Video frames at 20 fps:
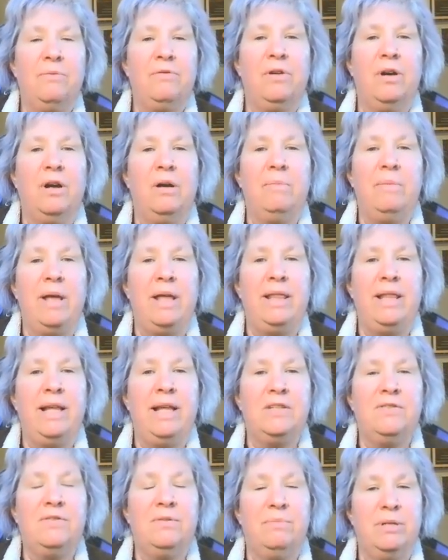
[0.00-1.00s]
from, and
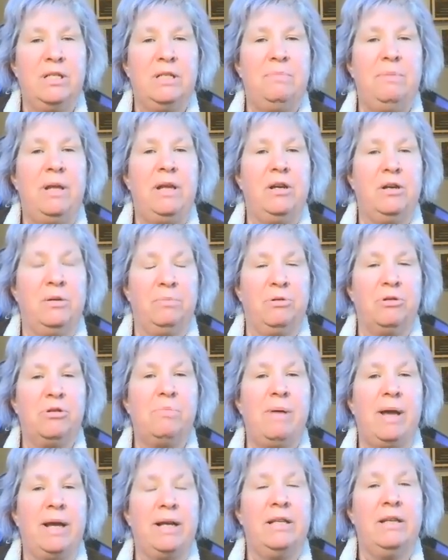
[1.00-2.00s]
that's from the speaker
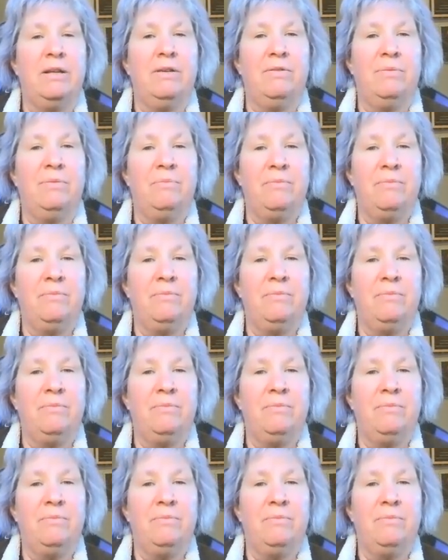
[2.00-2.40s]
perspective.